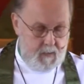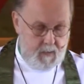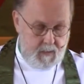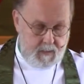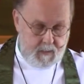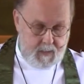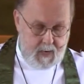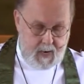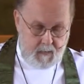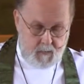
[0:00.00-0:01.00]
is that
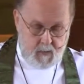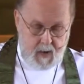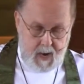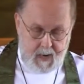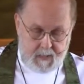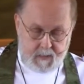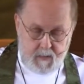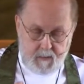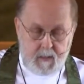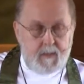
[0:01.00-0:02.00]
God will act
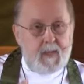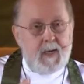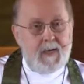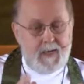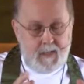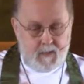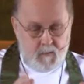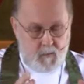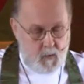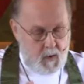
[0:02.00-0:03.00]
so that they need to
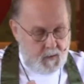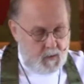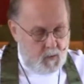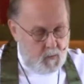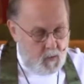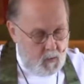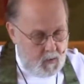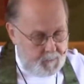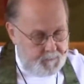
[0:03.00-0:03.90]
mourn no more.